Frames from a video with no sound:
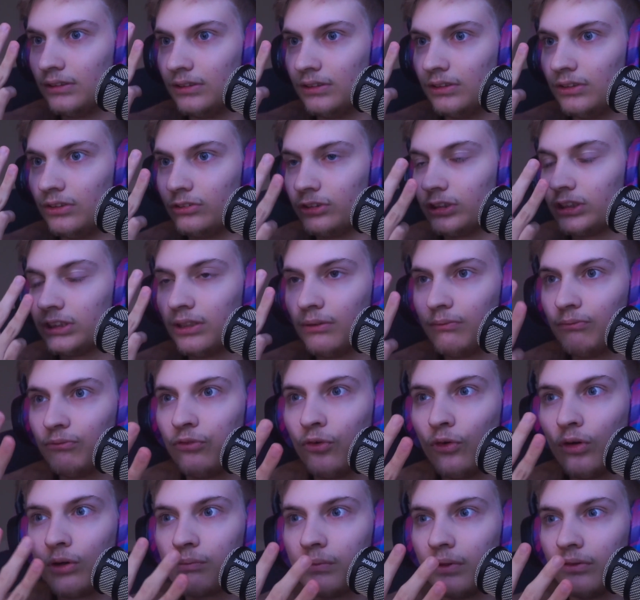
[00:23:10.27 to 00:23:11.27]
you know, some
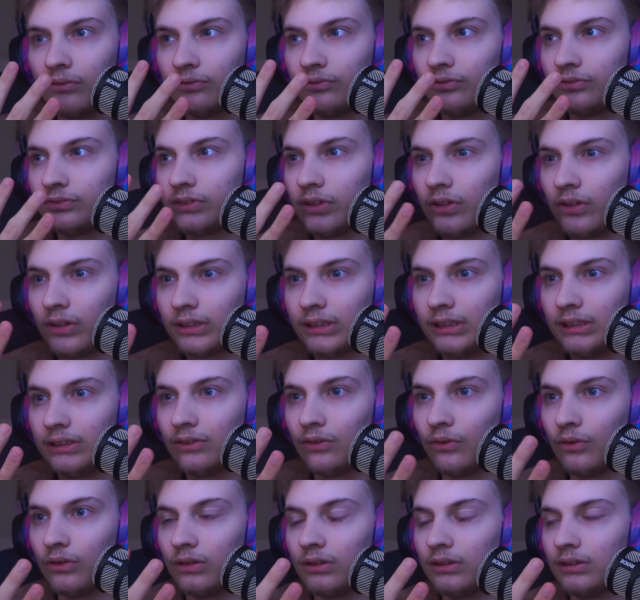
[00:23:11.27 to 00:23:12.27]
form of talking
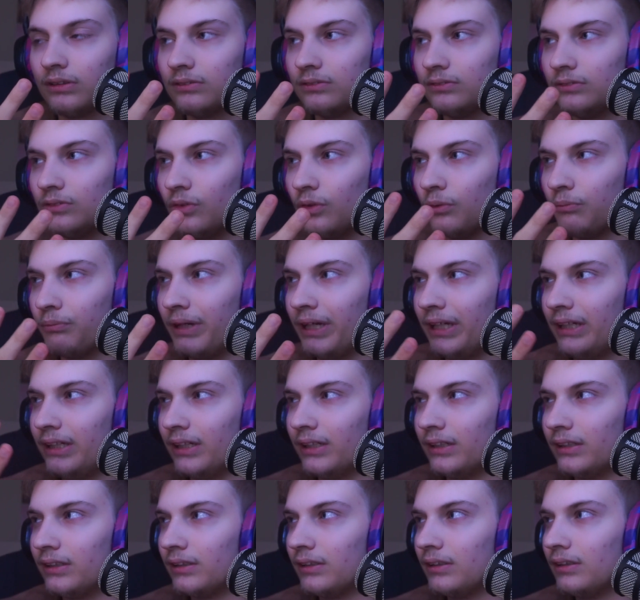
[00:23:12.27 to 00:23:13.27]
or or
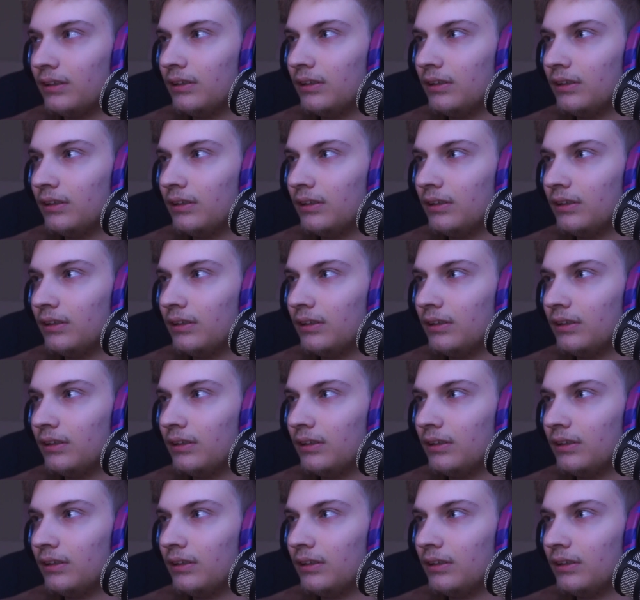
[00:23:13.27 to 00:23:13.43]
making